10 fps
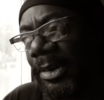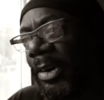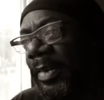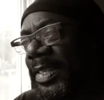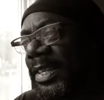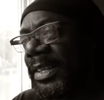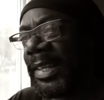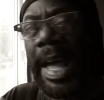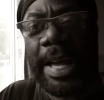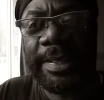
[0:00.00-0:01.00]
or is
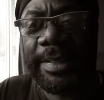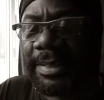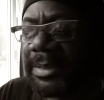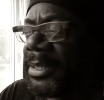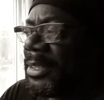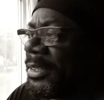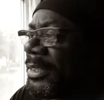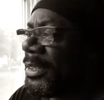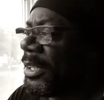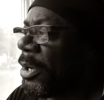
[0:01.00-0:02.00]
it gas,
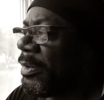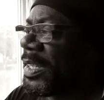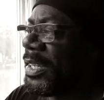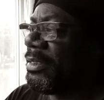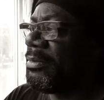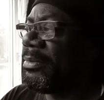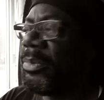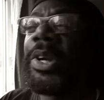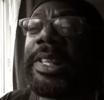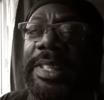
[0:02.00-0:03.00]
or is it,
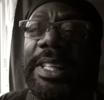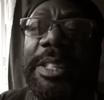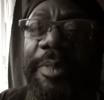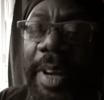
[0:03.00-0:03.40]
what is it? Let's